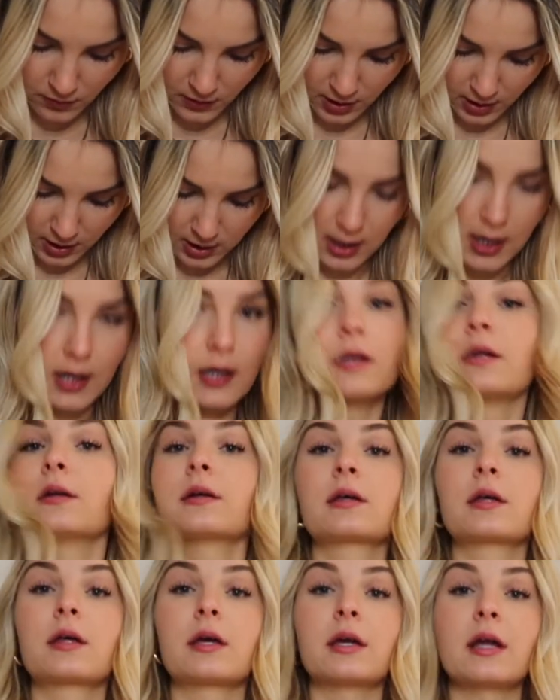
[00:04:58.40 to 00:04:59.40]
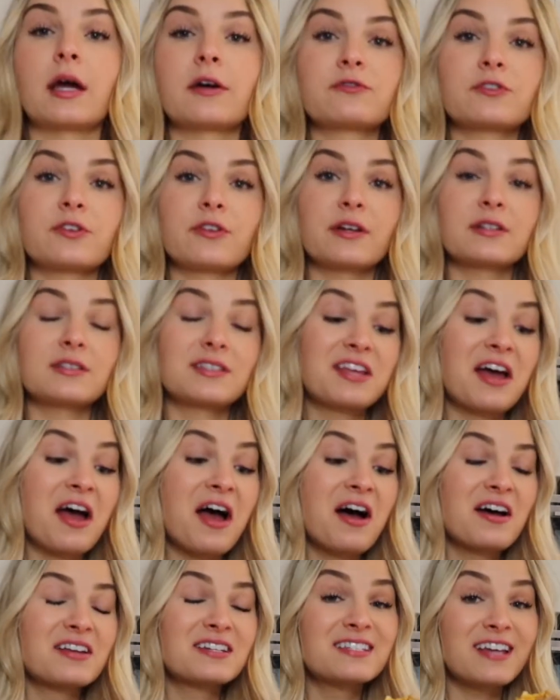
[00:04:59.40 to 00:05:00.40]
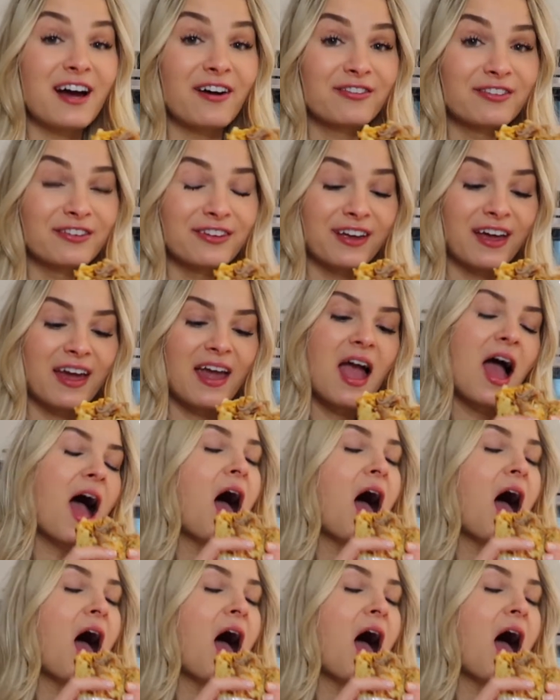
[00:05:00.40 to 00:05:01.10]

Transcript: Yeah, I need to clean after this, definitely.